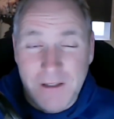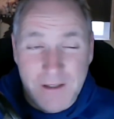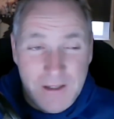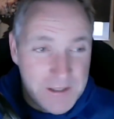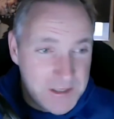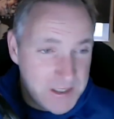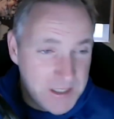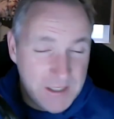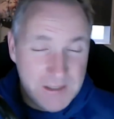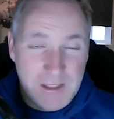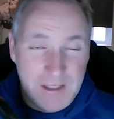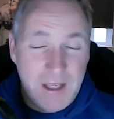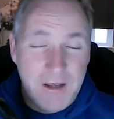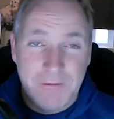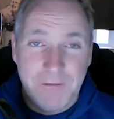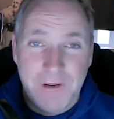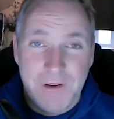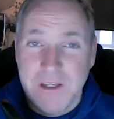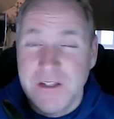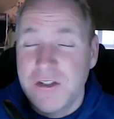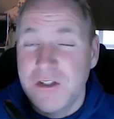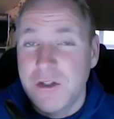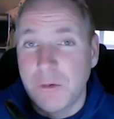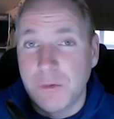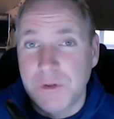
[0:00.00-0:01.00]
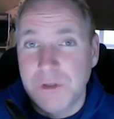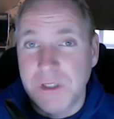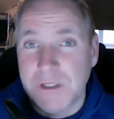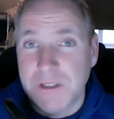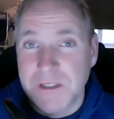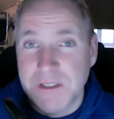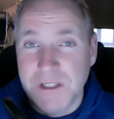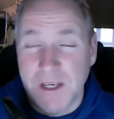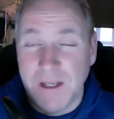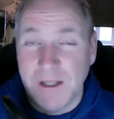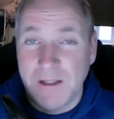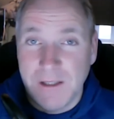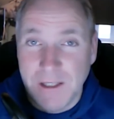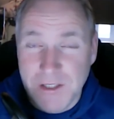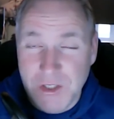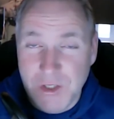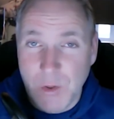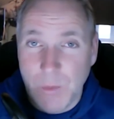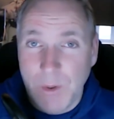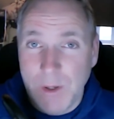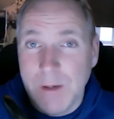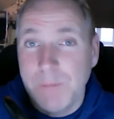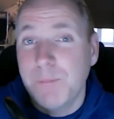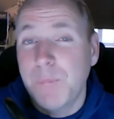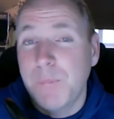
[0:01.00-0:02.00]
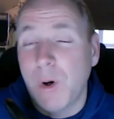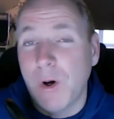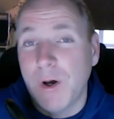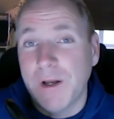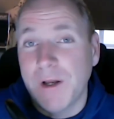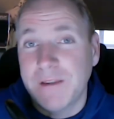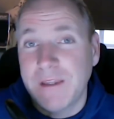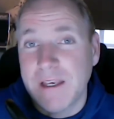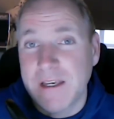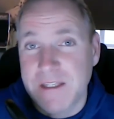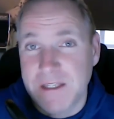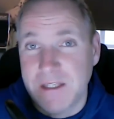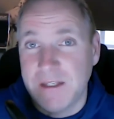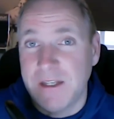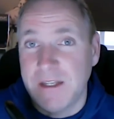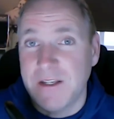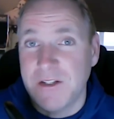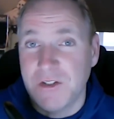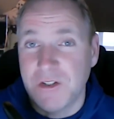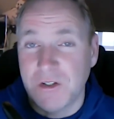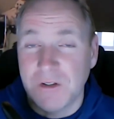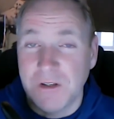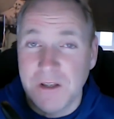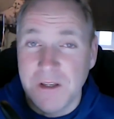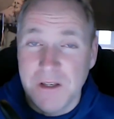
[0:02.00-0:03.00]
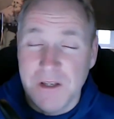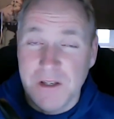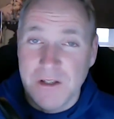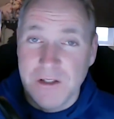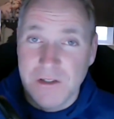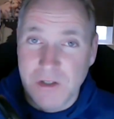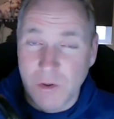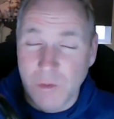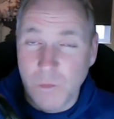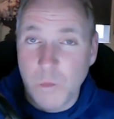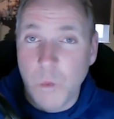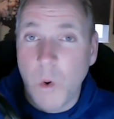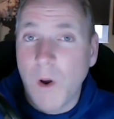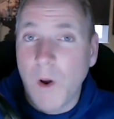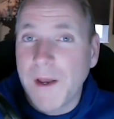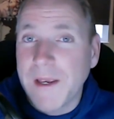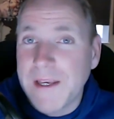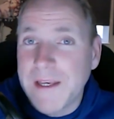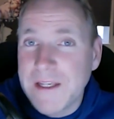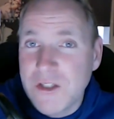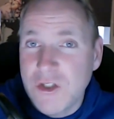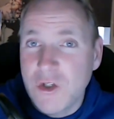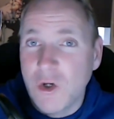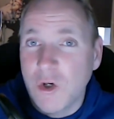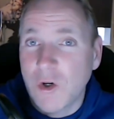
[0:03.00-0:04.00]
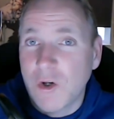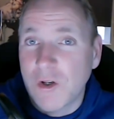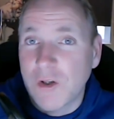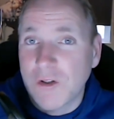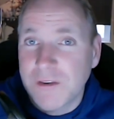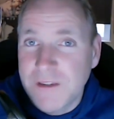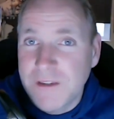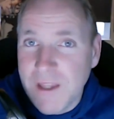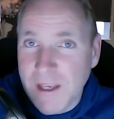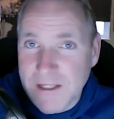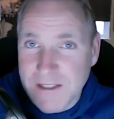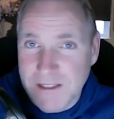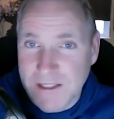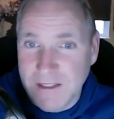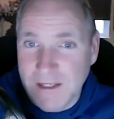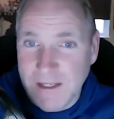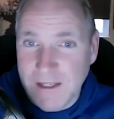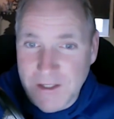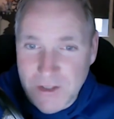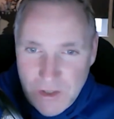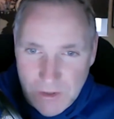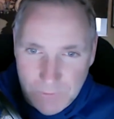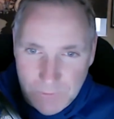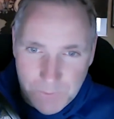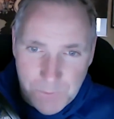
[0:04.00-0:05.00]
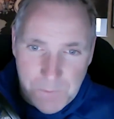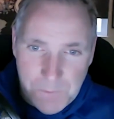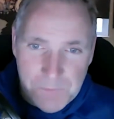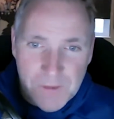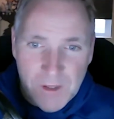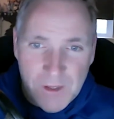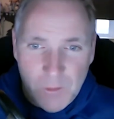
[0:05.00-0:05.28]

A sat nav is useless unless you input a destination. So, what is your destination?